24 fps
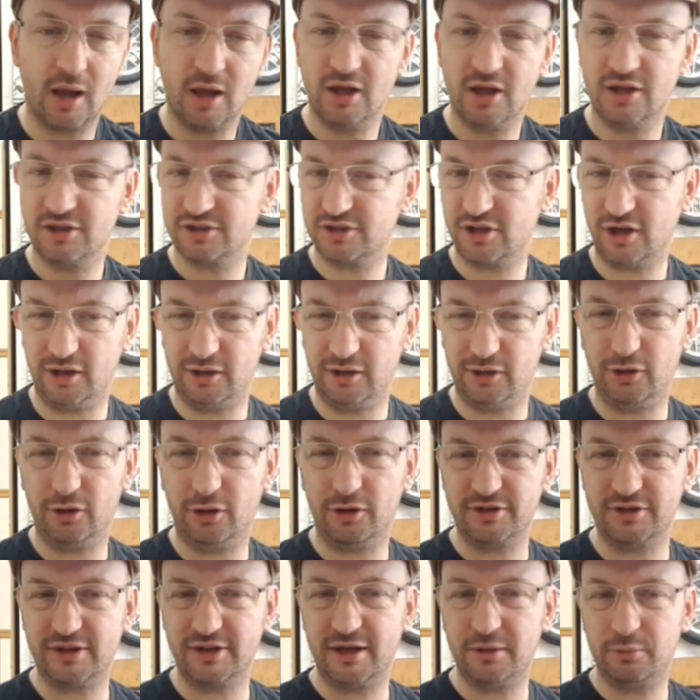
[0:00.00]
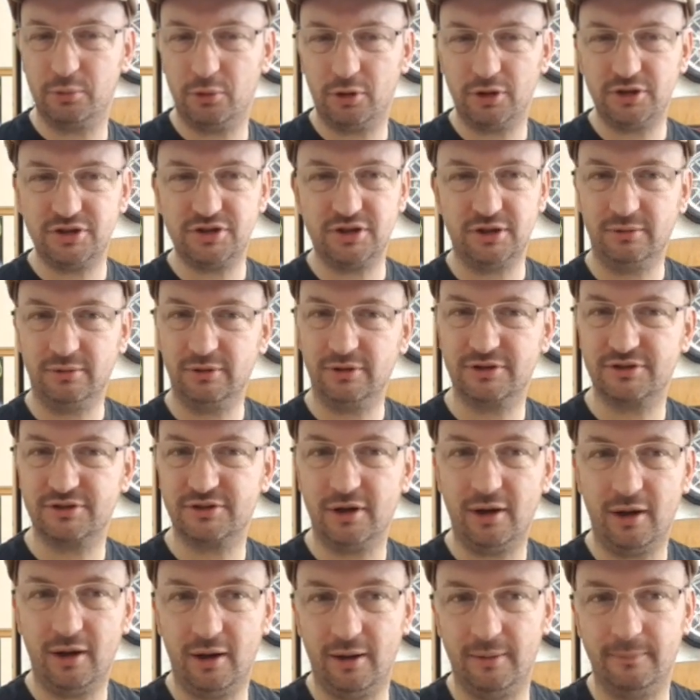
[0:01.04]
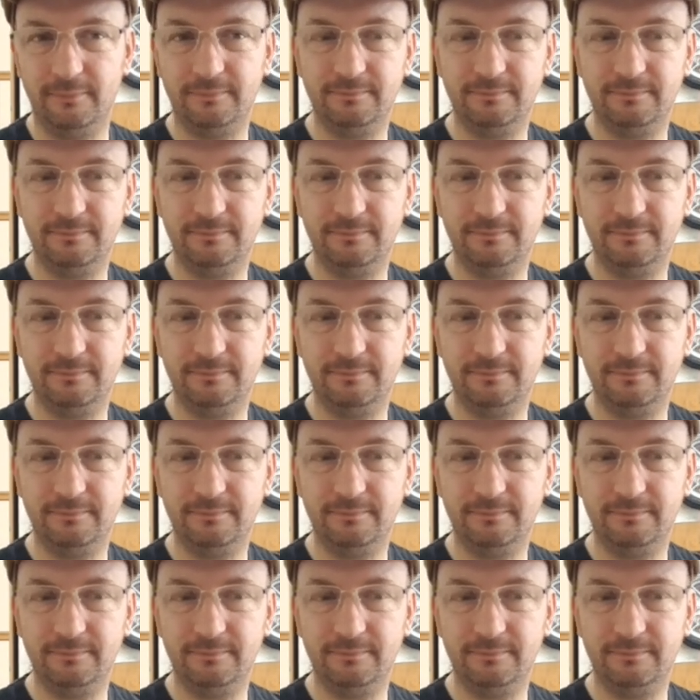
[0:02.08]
It's got a nice A-boy tune at the start.